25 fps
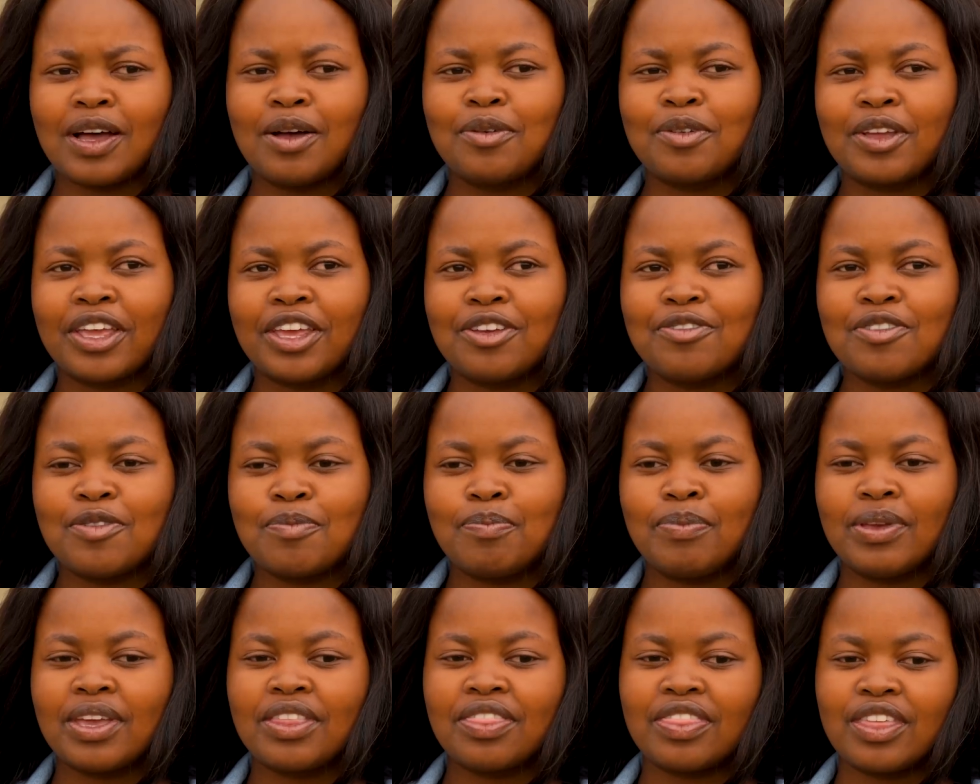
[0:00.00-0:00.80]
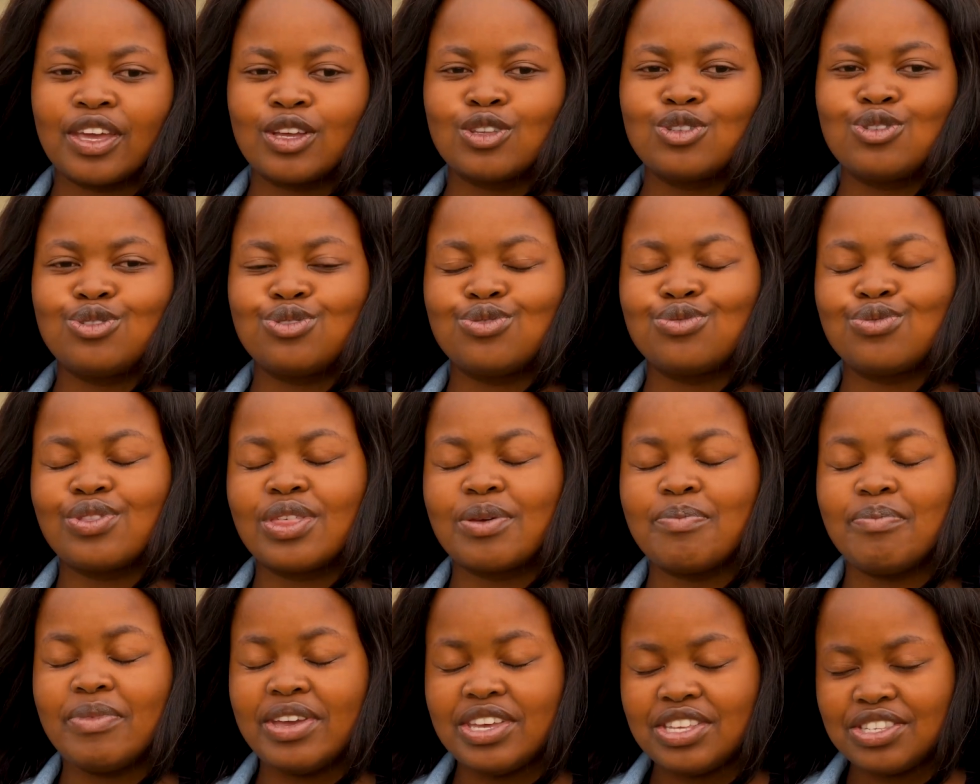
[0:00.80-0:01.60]
I'll give a big thanks to
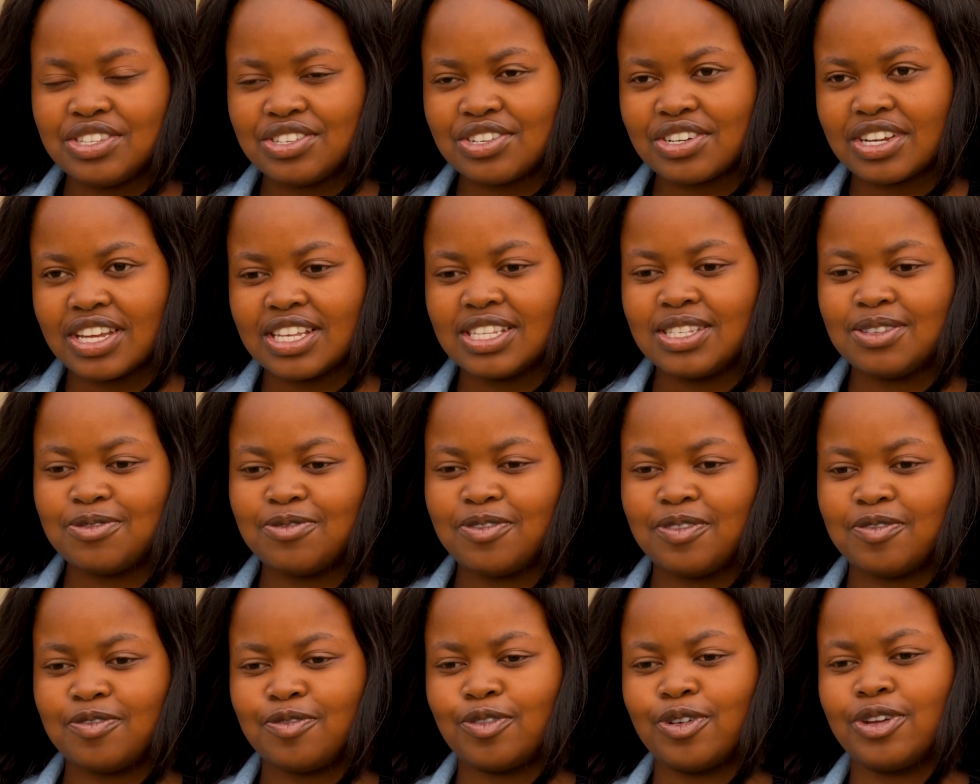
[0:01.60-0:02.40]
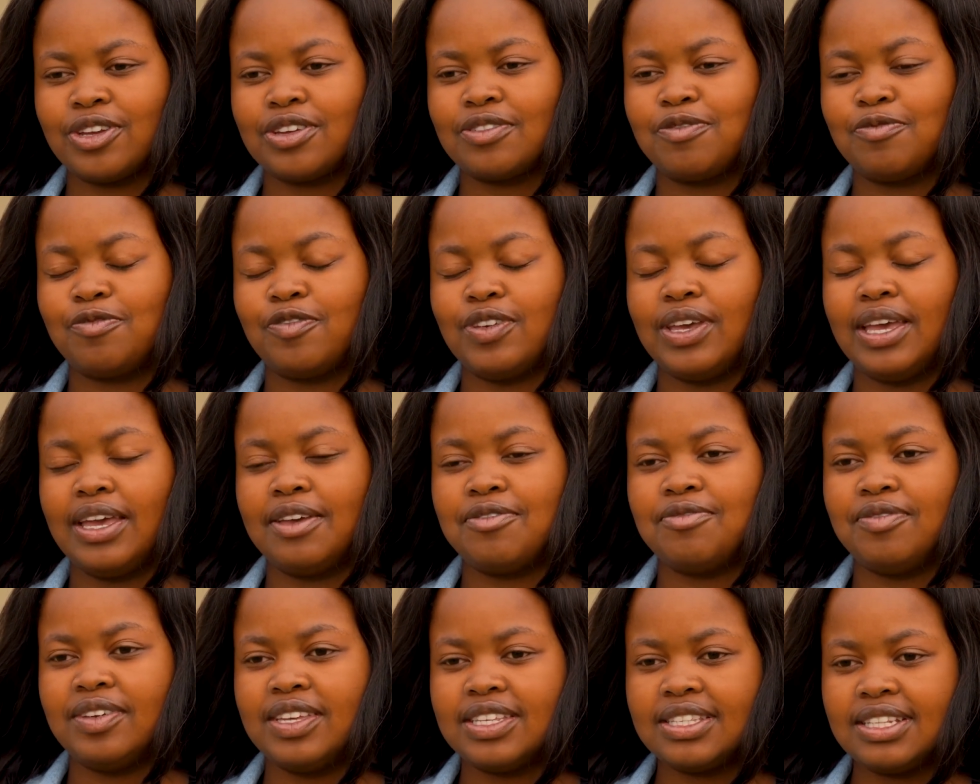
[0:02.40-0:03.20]
the Maize Trust for
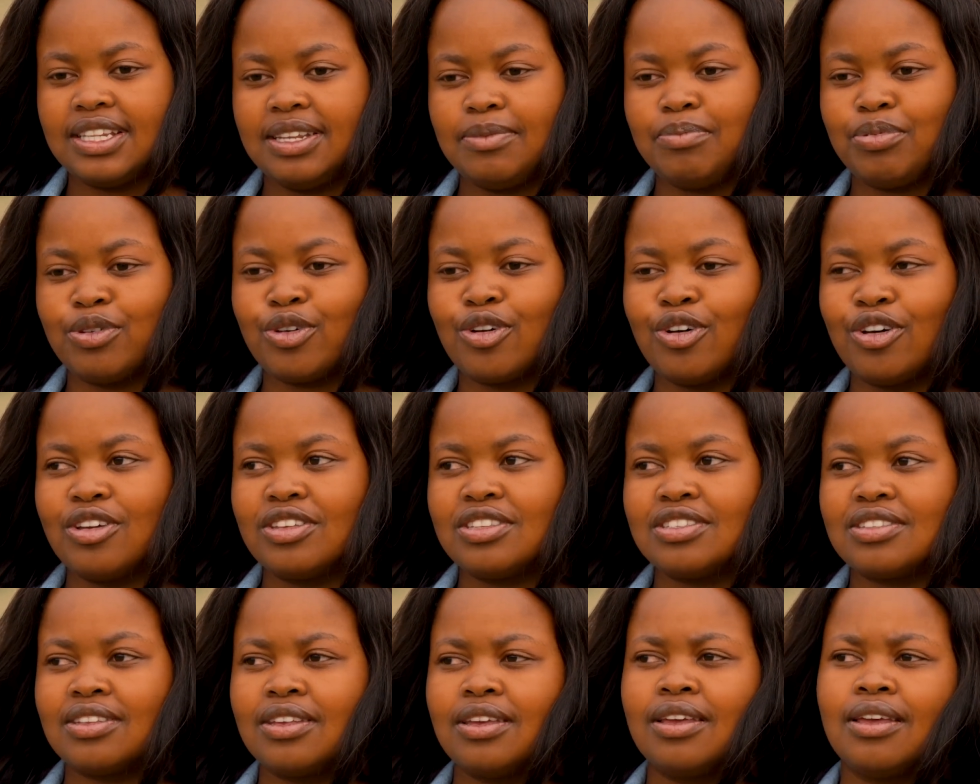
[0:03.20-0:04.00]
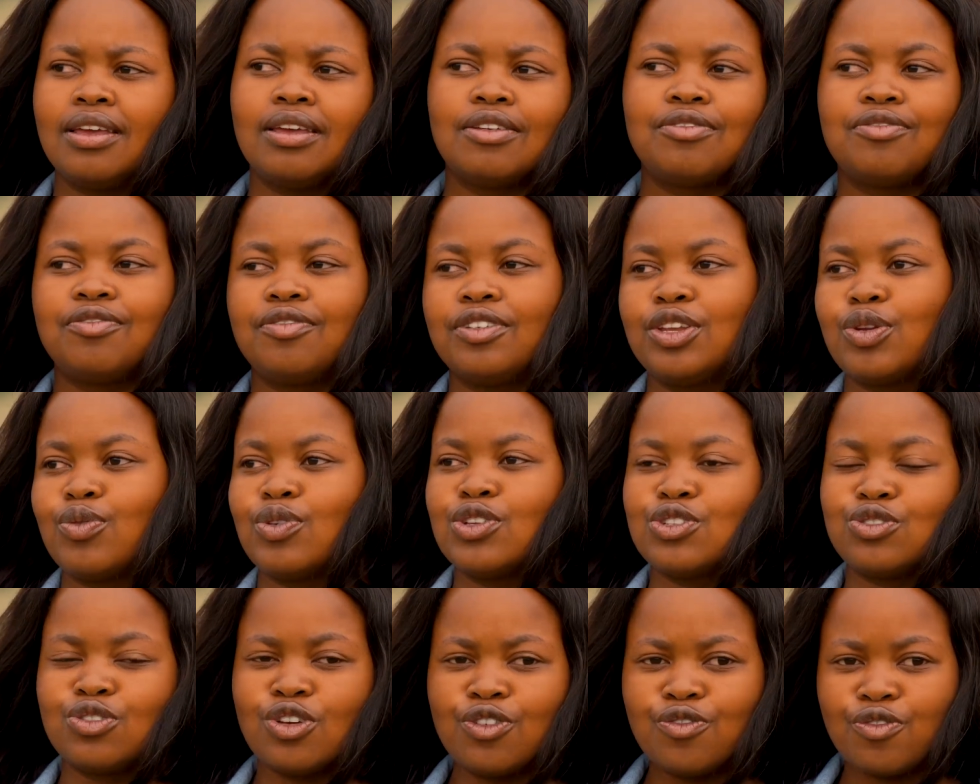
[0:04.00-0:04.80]
uh, firstly because uh, if it
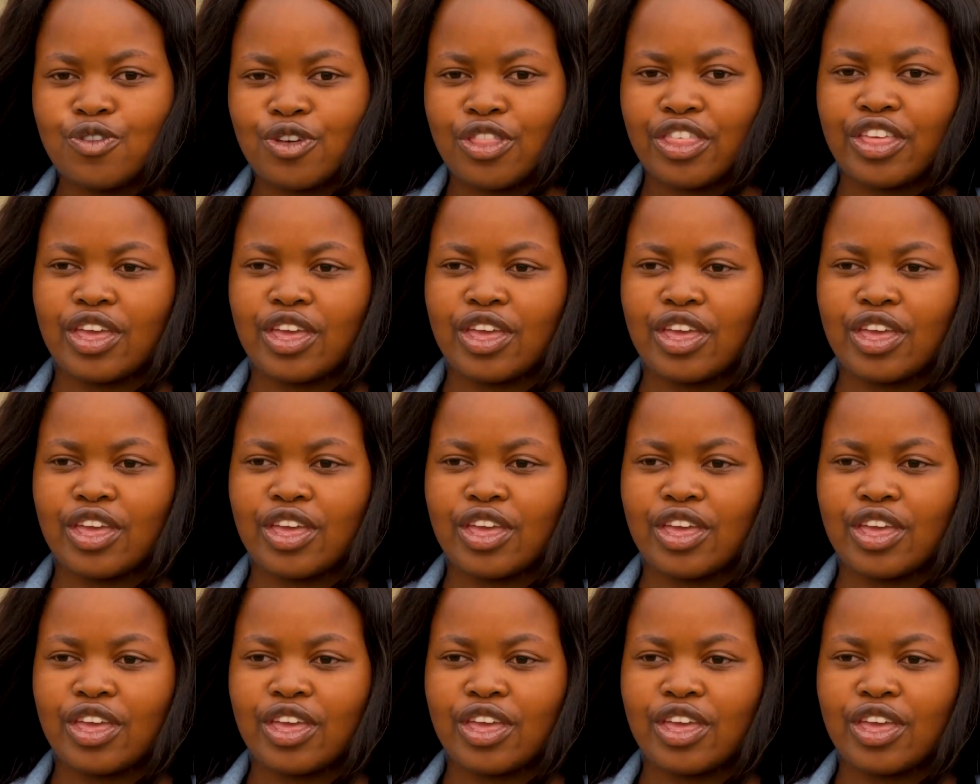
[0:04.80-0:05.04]
was not for